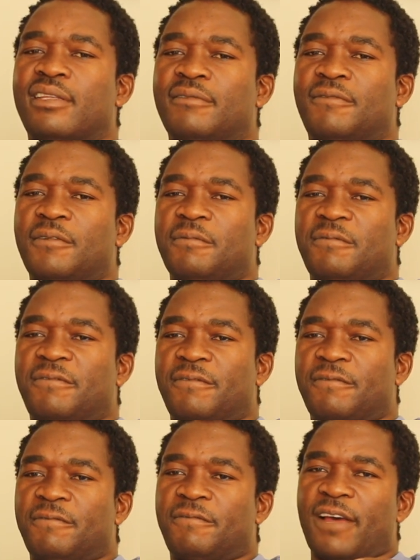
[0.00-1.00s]
the form
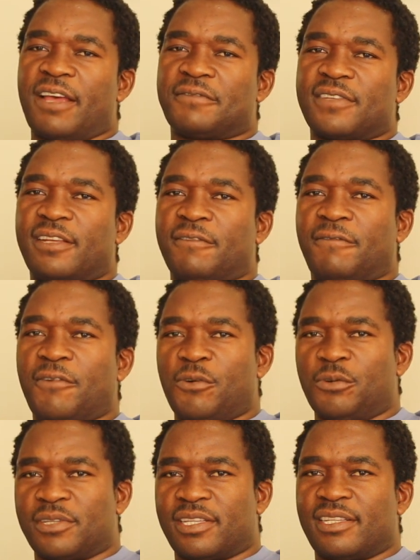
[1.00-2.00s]
fives and
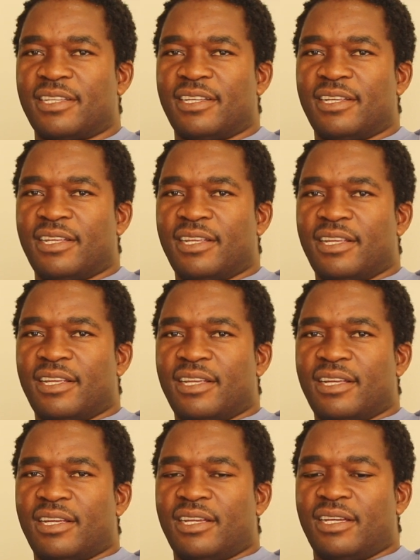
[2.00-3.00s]
fours.
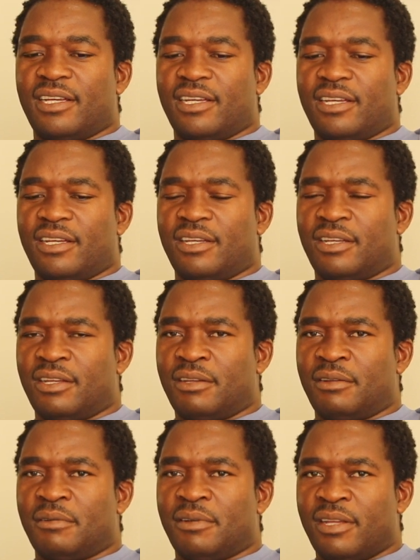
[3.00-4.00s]

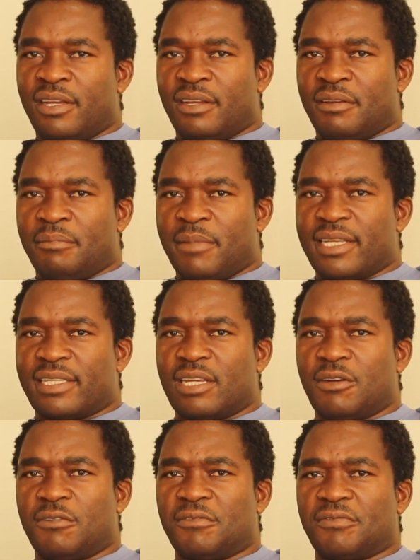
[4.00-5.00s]
Uh,
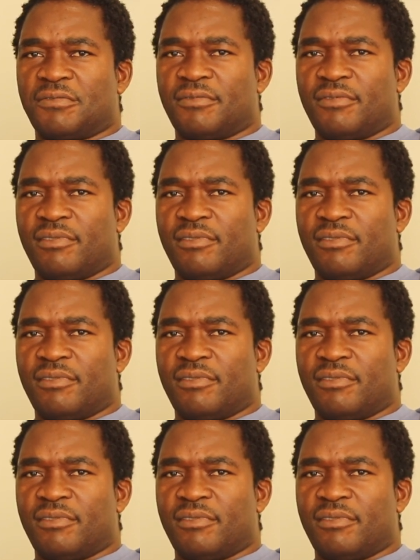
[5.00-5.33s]
myself,